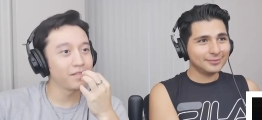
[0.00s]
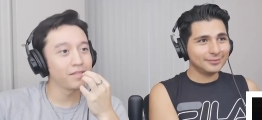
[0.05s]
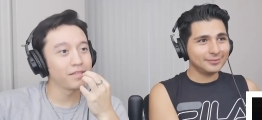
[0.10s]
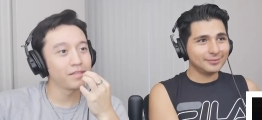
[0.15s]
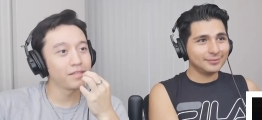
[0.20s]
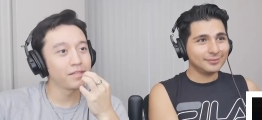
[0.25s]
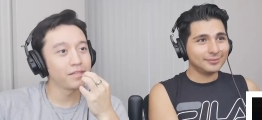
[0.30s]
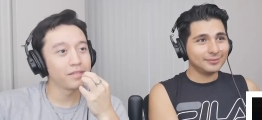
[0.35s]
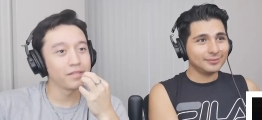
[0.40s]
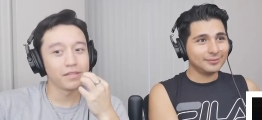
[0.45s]

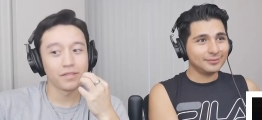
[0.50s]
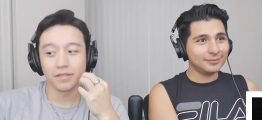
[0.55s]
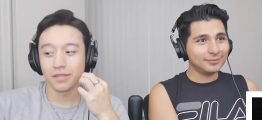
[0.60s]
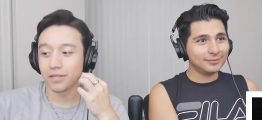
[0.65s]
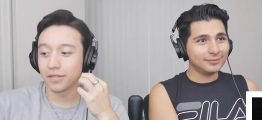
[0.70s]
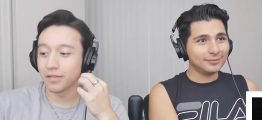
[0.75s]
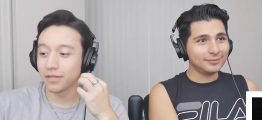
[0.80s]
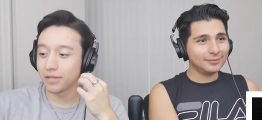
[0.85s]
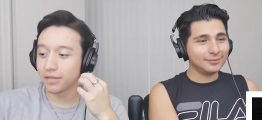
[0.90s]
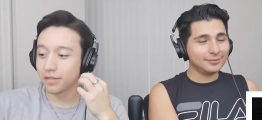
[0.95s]

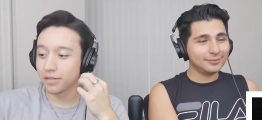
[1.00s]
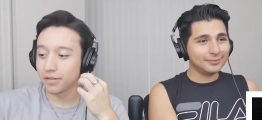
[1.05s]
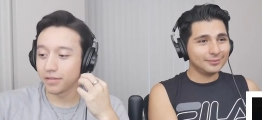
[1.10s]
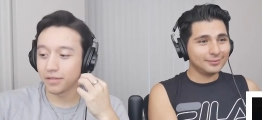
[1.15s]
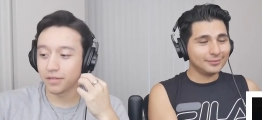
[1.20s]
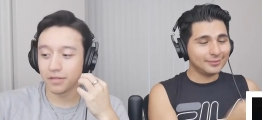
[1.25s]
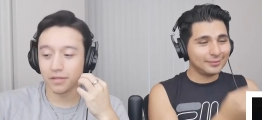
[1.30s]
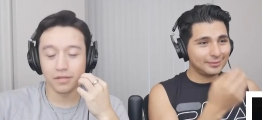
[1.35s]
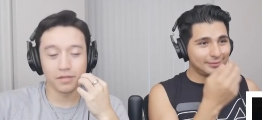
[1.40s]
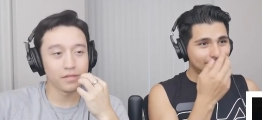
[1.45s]

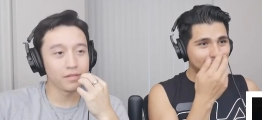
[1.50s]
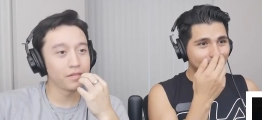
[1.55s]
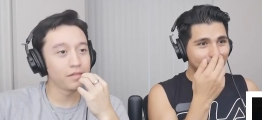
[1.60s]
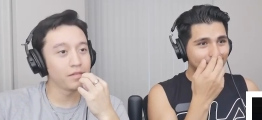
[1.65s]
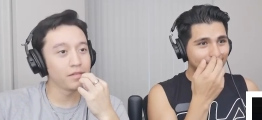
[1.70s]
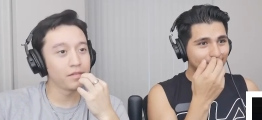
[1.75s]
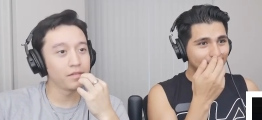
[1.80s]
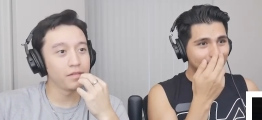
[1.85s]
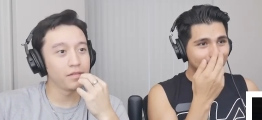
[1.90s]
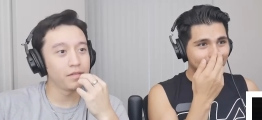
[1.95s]

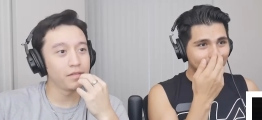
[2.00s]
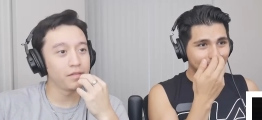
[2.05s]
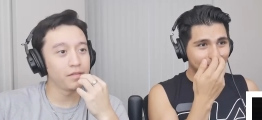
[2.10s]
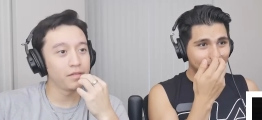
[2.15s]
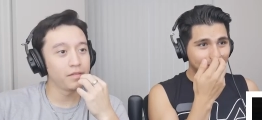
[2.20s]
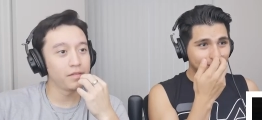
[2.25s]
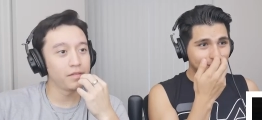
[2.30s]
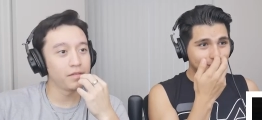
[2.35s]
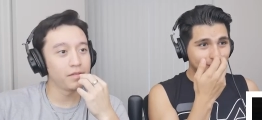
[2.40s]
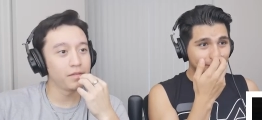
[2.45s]

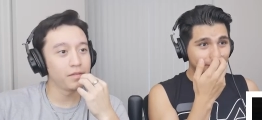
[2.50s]
Nothing is said.